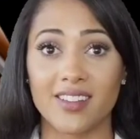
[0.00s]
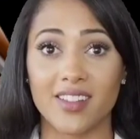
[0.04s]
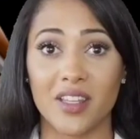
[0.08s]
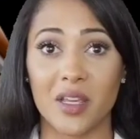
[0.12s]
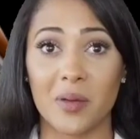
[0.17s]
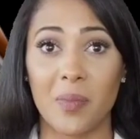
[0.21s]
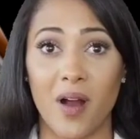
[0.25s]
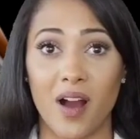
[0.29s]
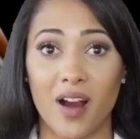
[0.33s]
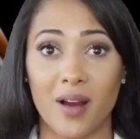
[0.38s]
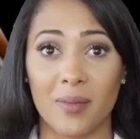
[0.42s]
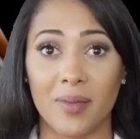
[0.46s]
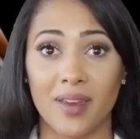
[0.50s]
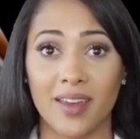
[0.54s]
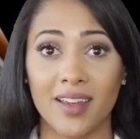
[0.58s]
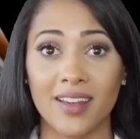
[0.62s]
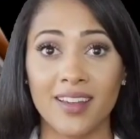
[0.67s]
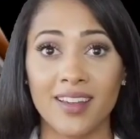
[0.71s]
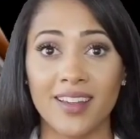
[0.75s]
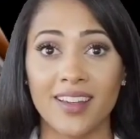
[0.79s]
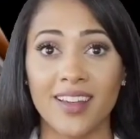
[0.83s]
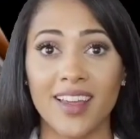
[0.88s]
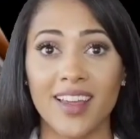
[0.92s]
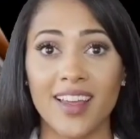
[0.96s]
let it dry
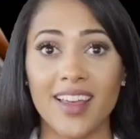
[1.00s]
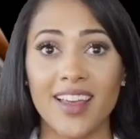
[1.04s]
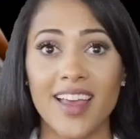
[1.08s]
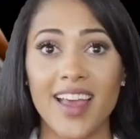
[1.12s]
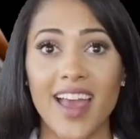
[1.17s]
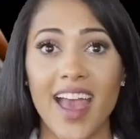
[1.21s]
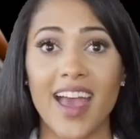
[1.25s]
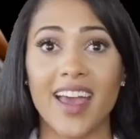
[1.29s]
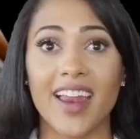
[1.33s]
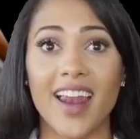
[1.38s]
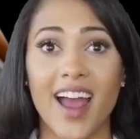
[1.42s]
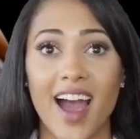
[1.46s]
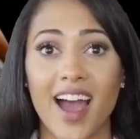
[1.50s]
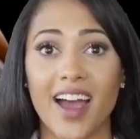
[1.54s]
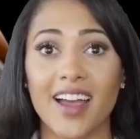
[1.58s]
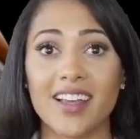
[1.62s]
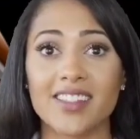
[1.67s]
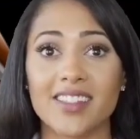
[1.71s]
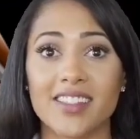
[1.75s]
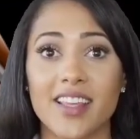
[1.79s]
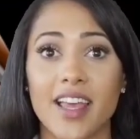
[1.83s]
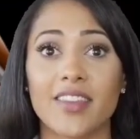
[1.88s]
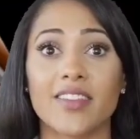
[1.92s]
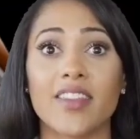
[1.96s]
for 30 minutes.